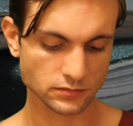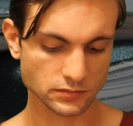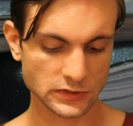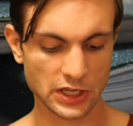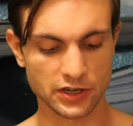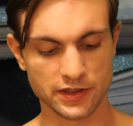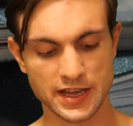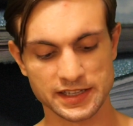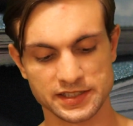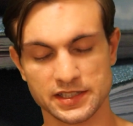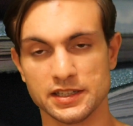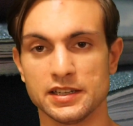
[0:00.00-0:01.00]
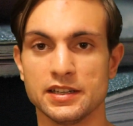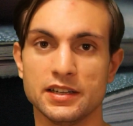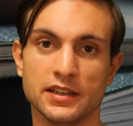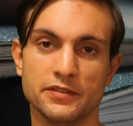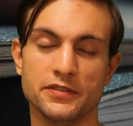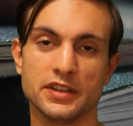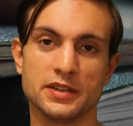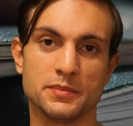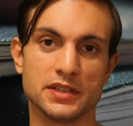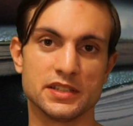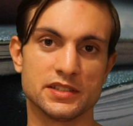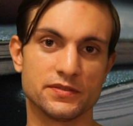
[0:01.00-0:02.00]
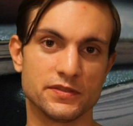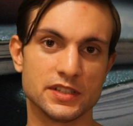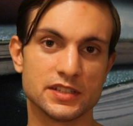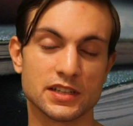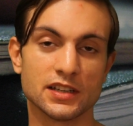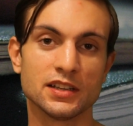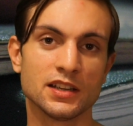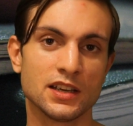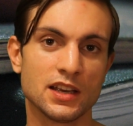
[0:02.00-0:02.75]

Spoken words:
that's a Vietnamese visa